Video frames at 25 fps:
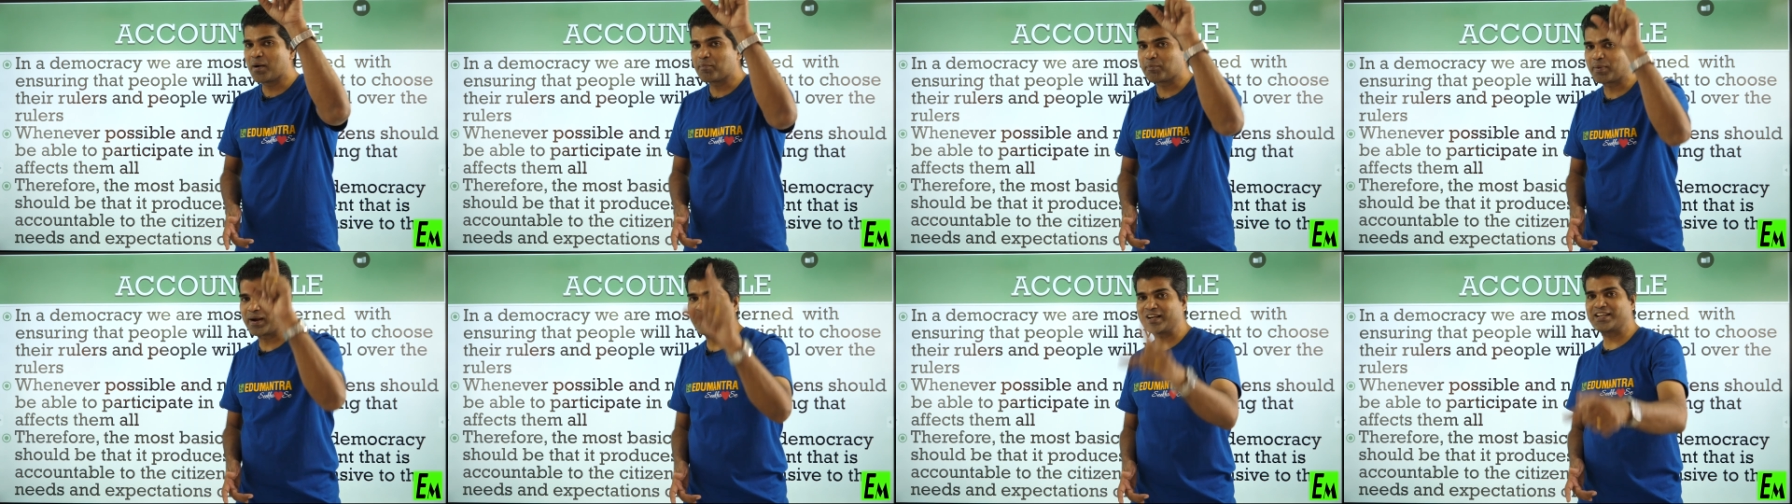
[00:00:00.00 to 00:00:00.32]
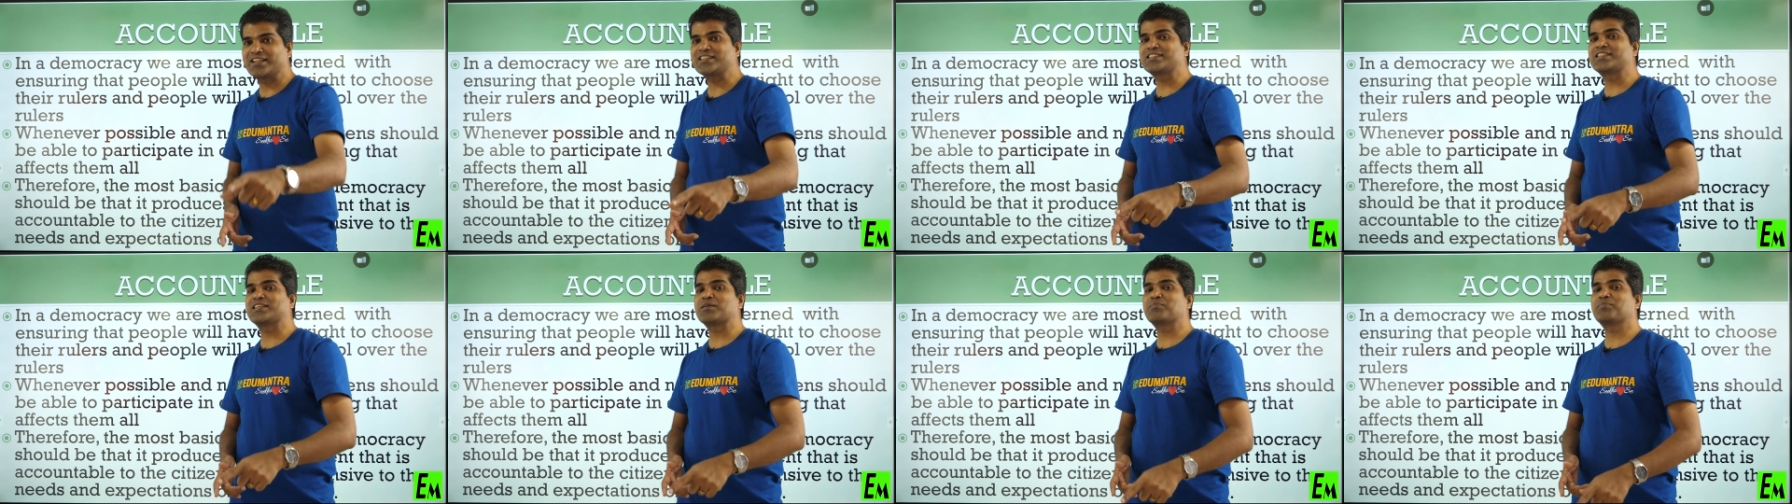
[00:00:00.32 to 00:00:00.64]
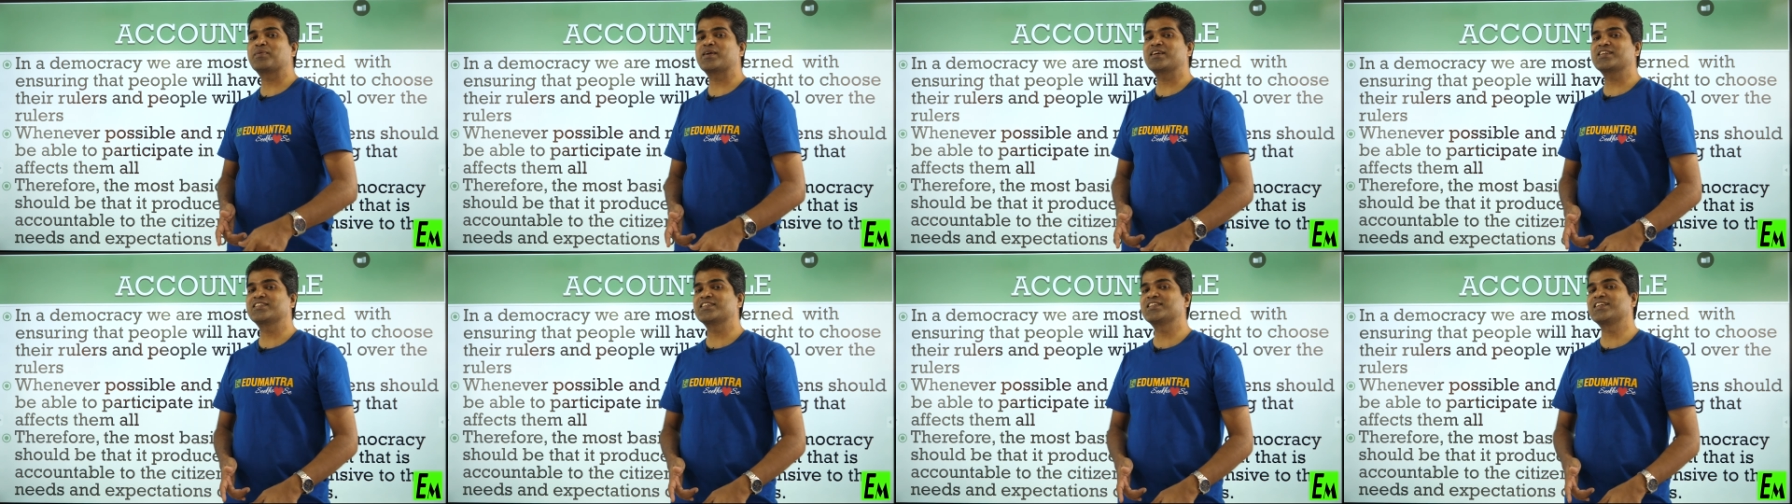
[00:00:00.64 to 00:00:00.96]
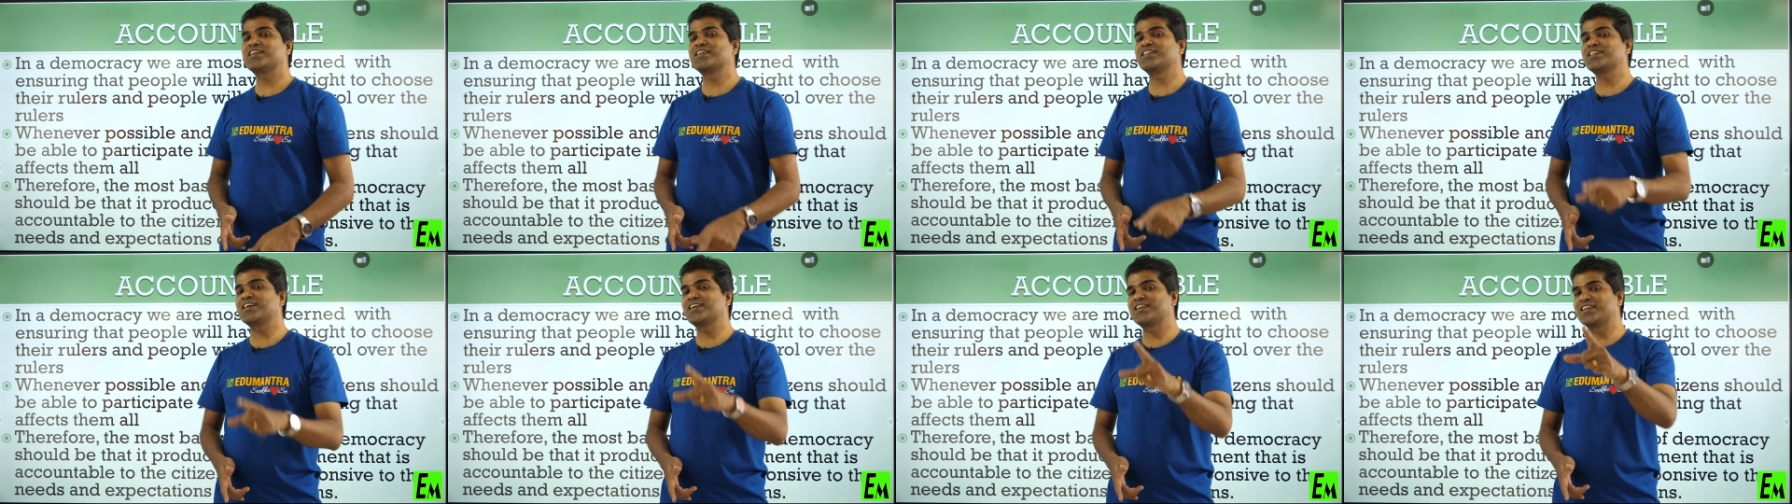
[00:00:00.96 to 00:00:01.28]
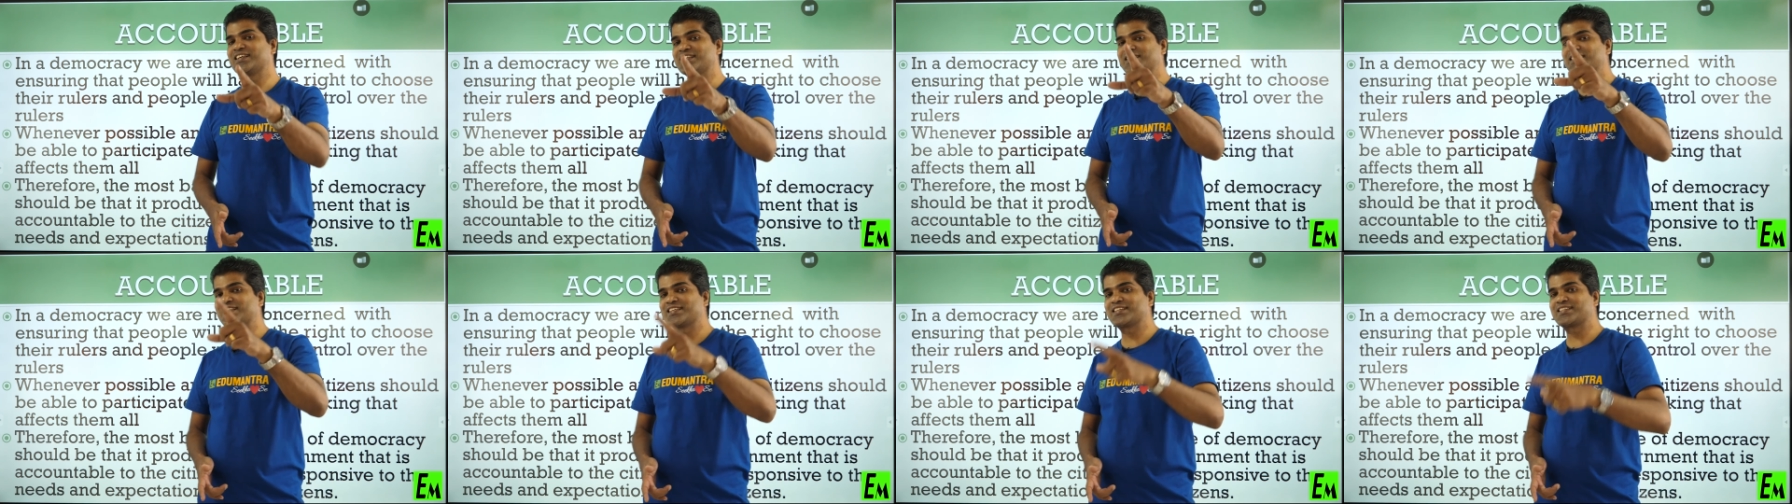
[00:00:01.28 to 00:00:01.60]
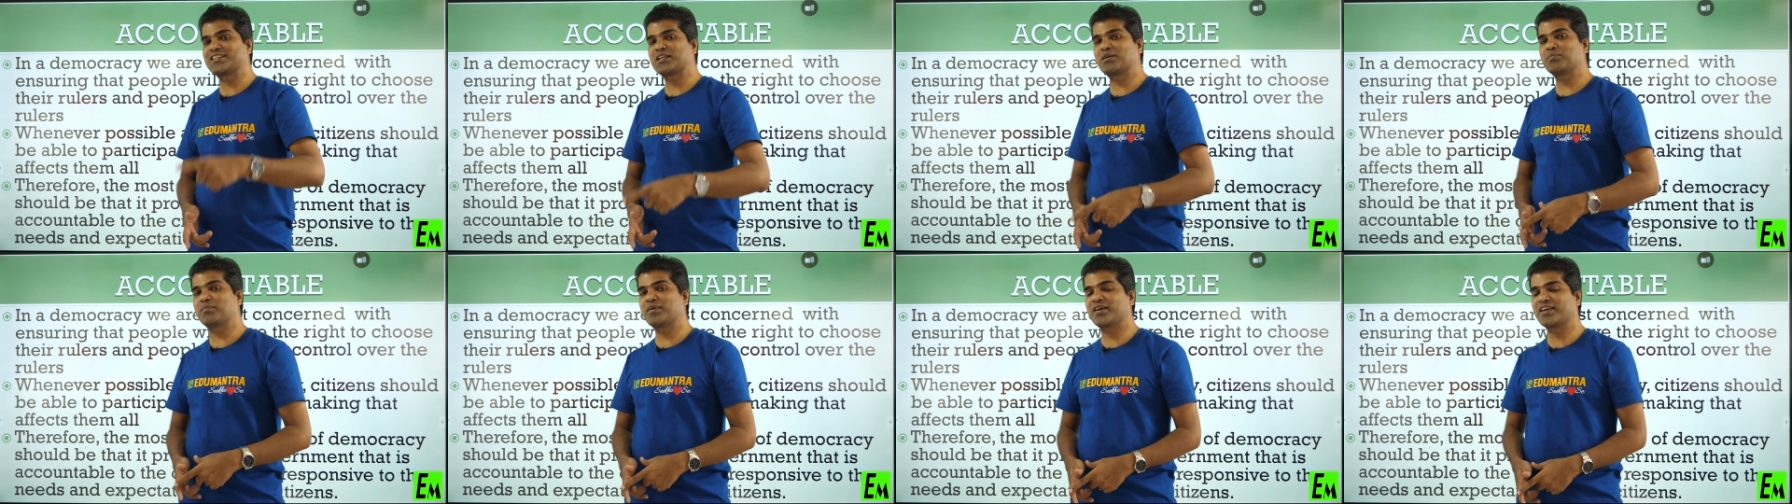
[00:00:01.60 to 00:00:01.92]
participation in the
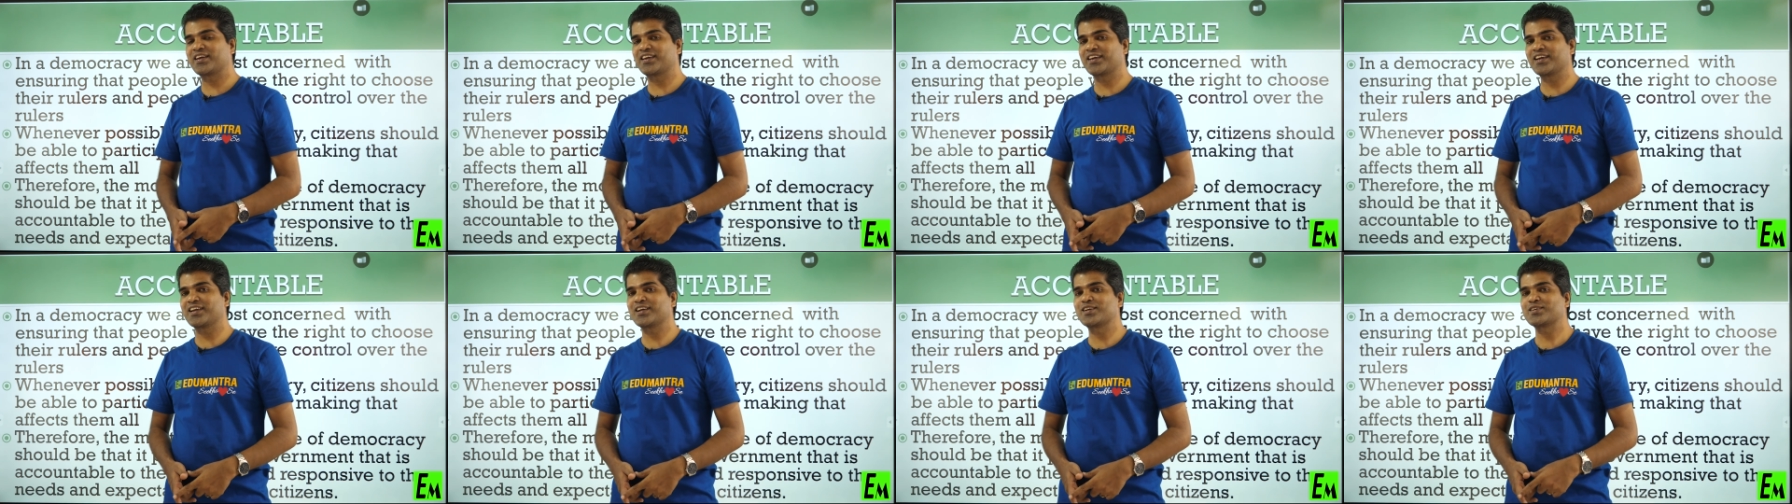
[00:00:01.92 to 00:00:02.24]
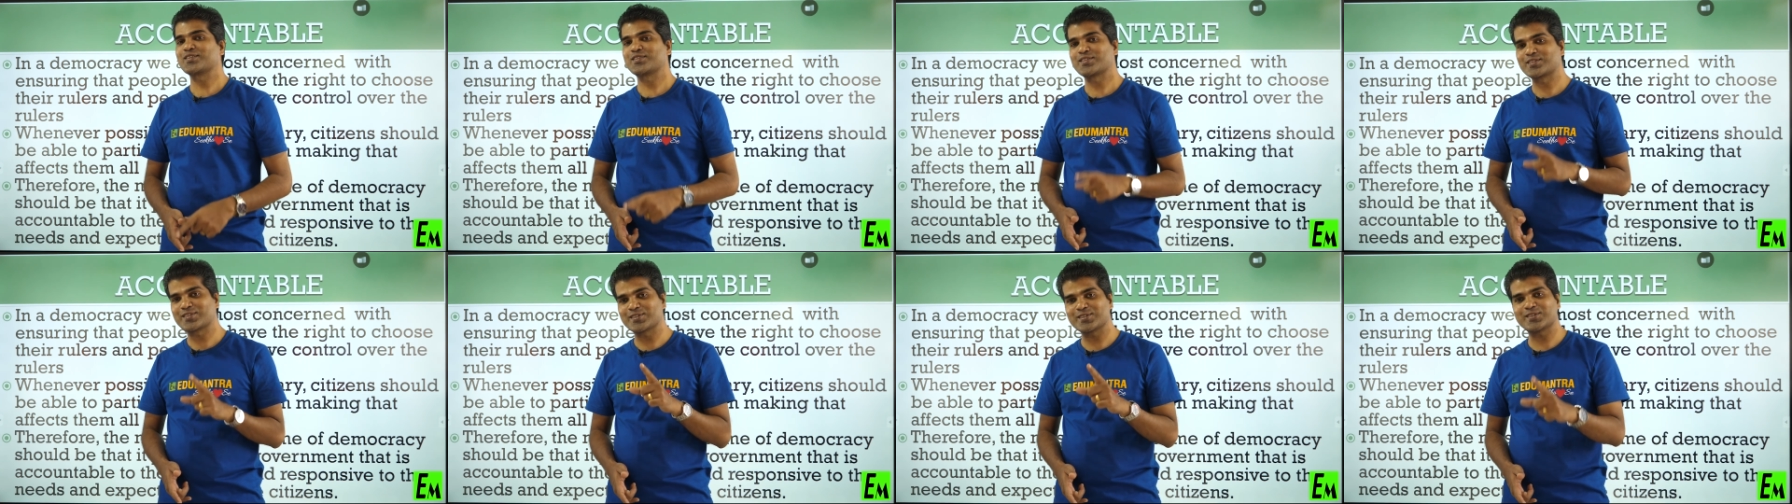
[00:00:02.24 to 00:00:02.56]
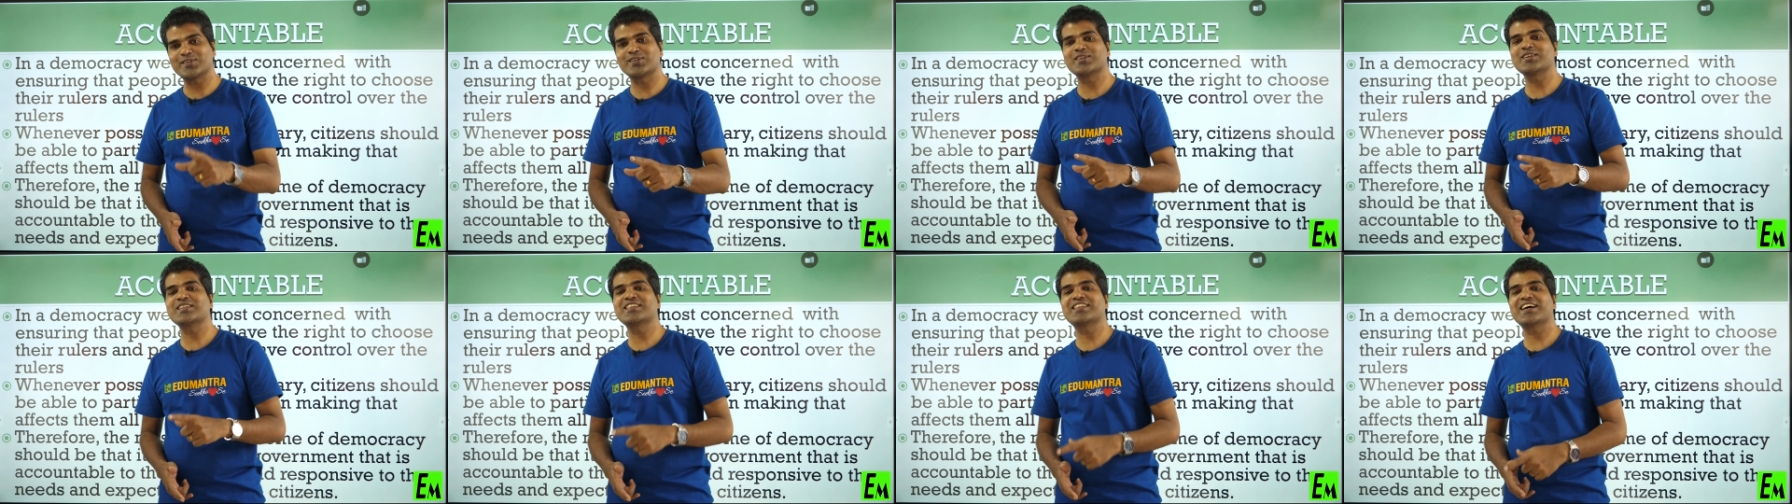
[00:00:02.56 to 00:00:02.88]
decision making, so